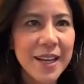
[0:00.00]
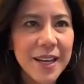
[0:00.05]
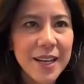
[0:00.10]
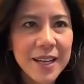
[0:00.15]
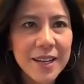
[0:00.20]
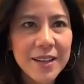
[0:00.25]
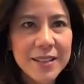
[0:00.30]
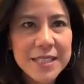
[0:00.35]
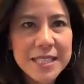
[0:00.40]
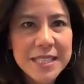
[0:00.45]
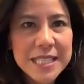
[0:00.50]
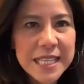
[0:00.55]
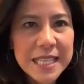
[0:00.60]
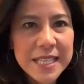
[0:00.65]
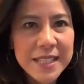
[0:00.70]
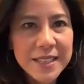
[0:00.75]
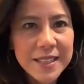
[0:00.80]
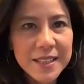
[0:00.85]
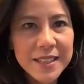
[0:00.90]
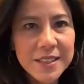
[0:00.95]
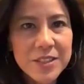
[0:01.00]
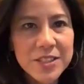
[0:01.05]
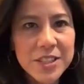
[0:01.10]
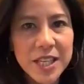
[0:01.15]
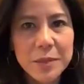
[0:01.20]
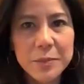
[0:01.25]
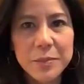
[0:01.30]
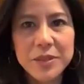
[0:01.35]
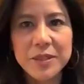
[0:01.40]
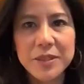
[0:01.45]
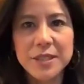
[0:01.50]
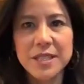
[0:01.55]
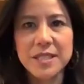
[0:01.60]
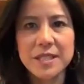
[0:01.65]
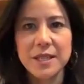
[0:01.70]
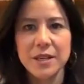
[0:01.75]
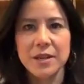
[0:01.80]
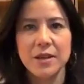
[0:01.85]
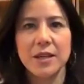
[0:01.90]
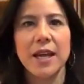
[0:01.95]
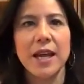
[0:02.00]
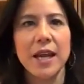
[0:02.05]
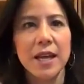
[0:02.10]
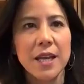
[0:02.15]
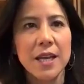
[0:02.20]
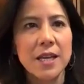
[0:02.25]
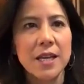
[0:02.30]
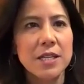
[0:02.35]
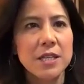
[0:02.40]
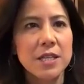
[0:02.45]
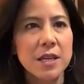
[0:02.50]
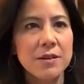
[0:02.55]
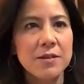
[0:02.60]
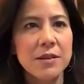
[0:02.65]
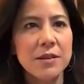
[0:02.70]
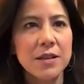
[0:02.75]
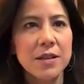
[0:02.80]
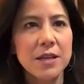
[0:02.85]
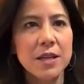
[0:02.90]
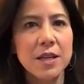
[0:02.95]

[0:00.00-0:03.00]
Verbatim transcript: I can't see anything in the chat box. Okay, so